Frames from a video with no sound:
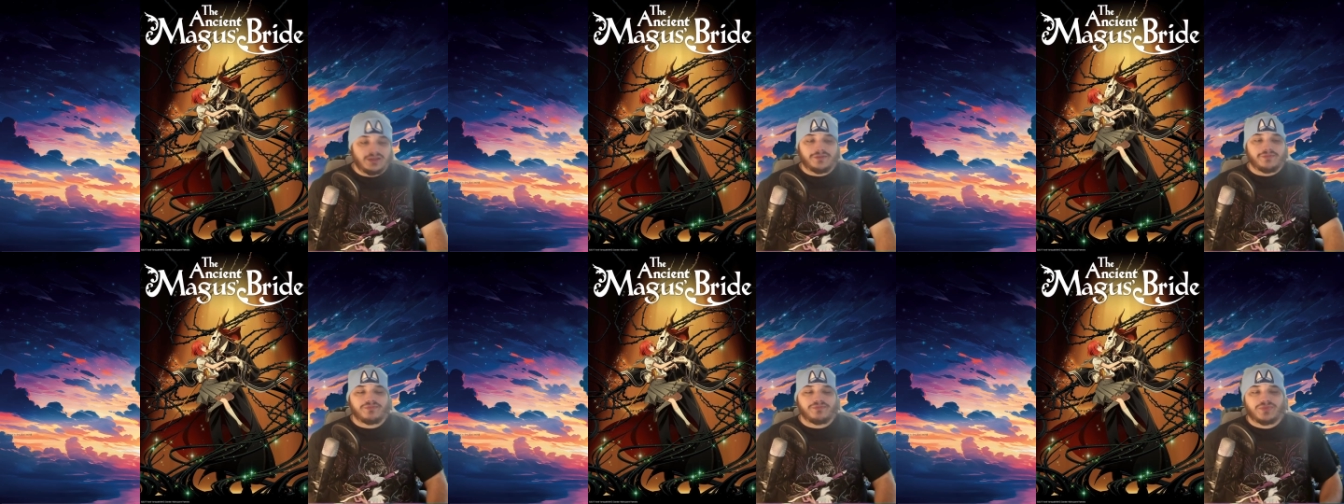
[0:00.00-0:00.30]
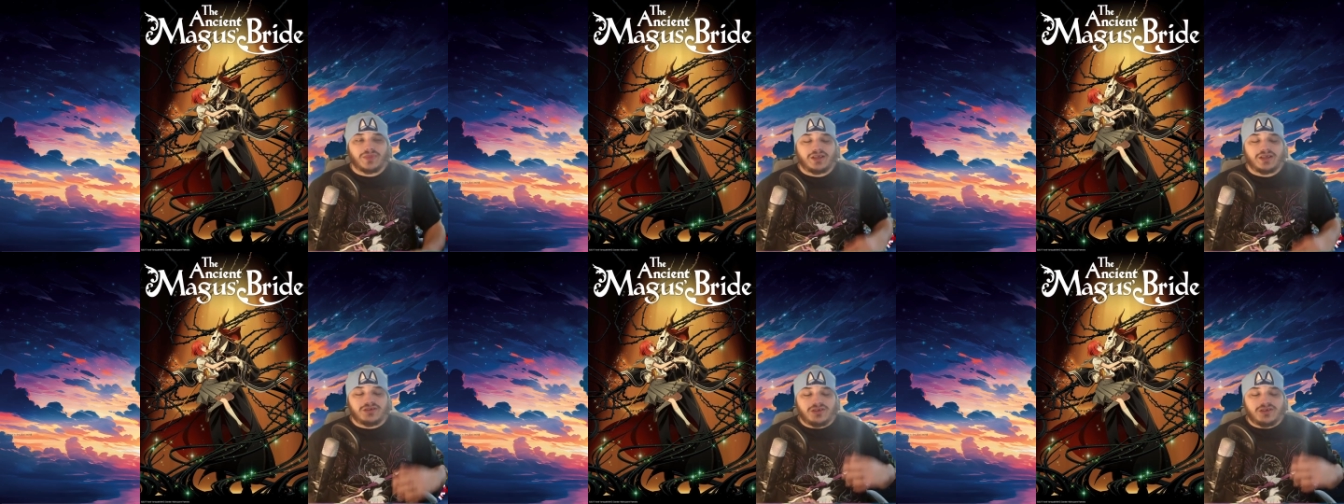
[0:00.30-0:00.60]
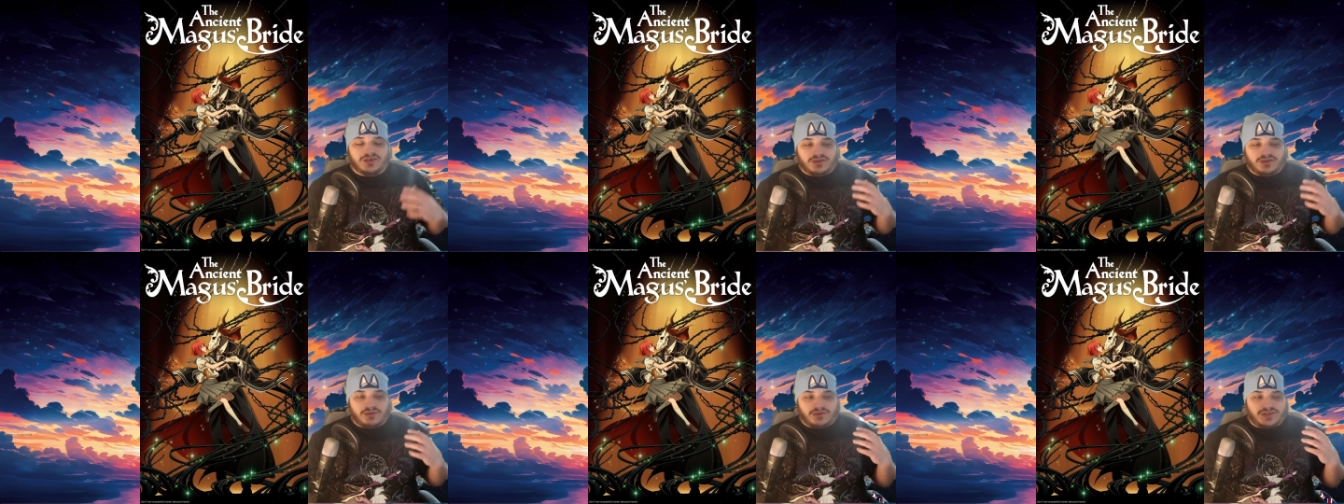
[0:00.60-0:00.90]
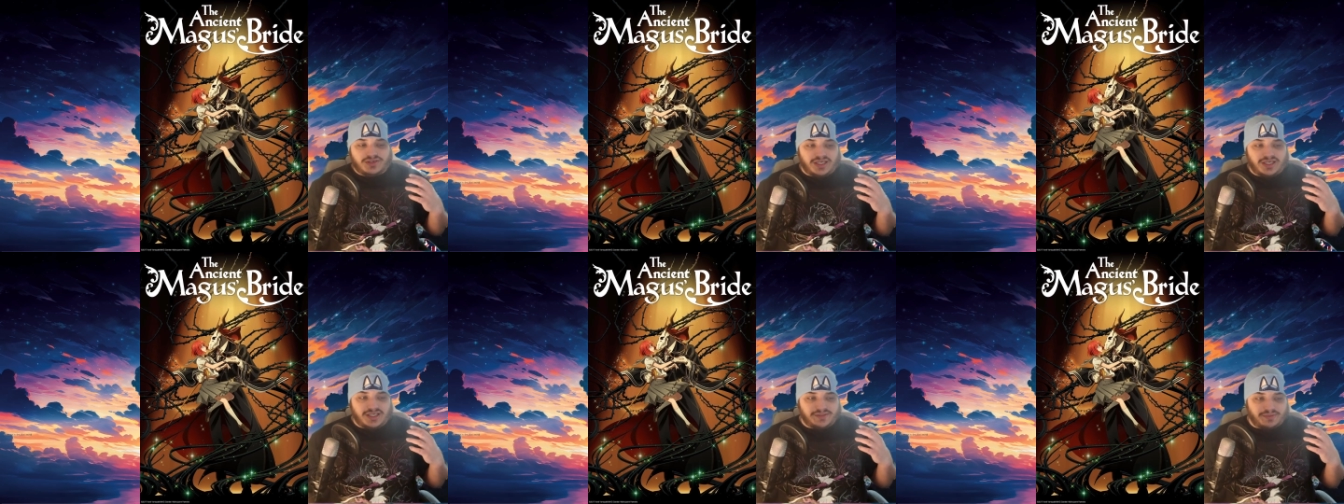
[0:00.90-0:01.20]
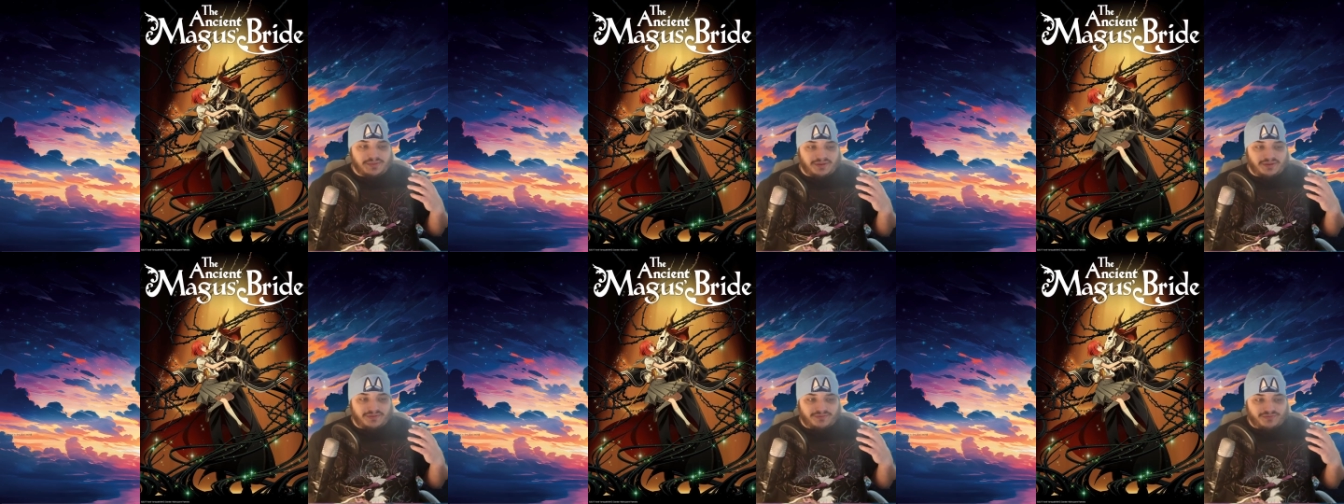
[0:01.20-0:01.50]
There's a lot of
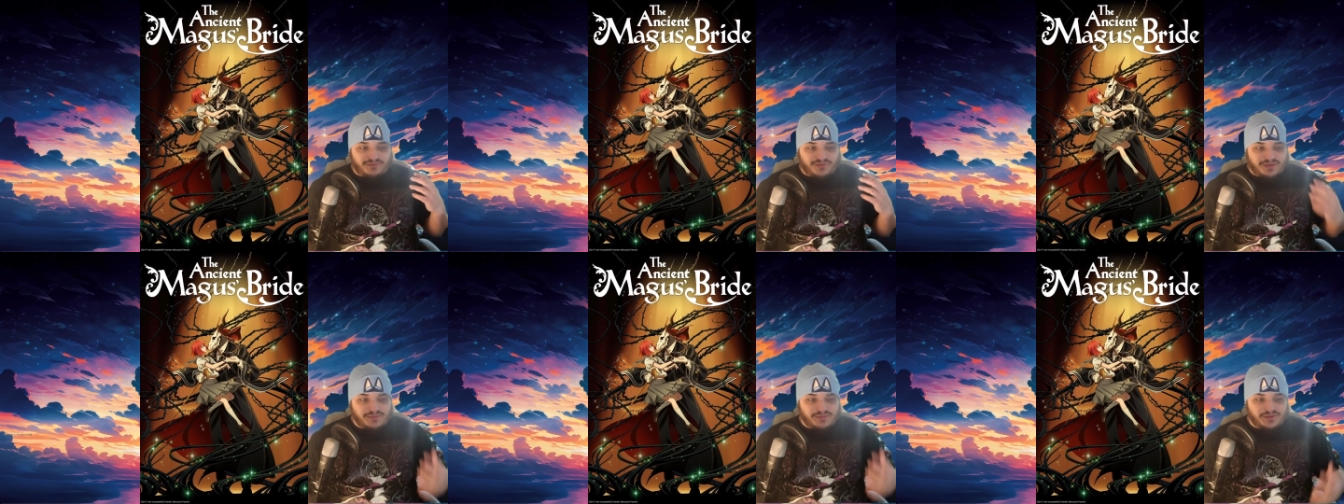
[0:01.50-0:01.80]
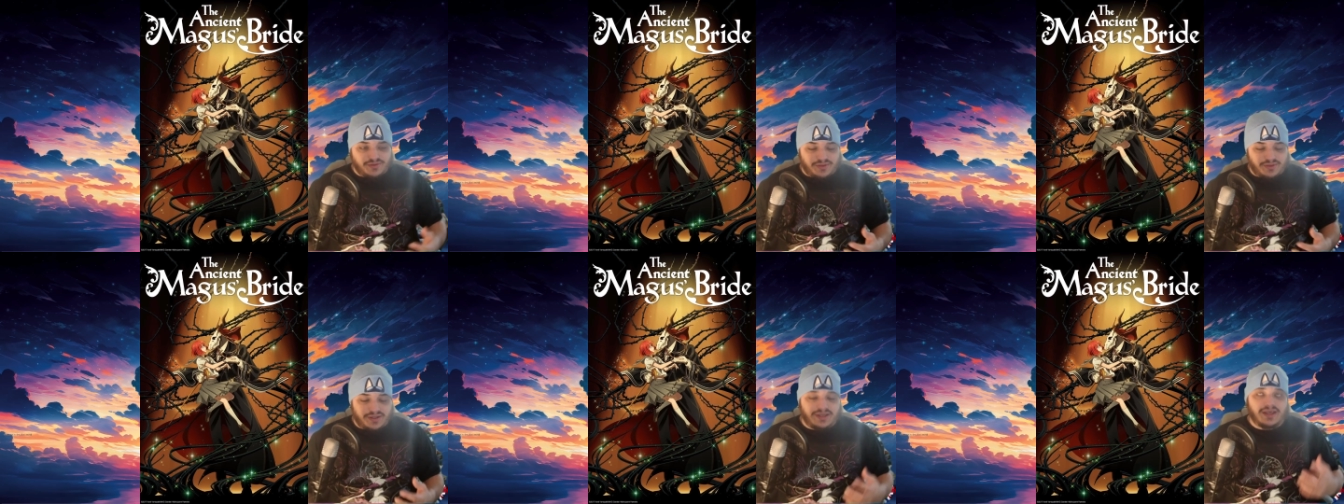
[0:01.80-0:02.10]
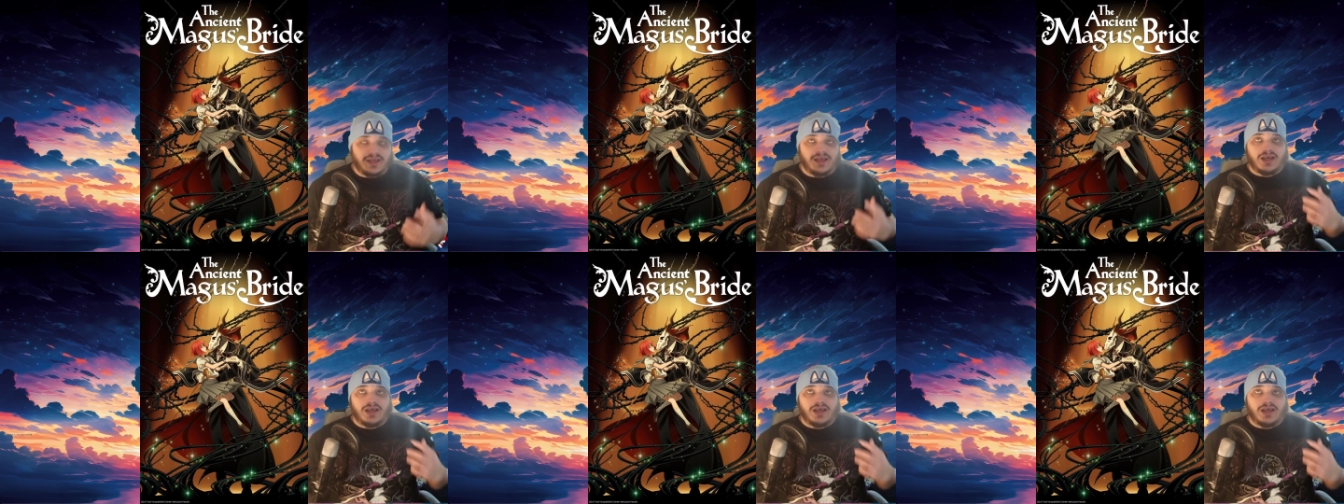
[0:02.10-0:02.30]
Shakespearean themes to it.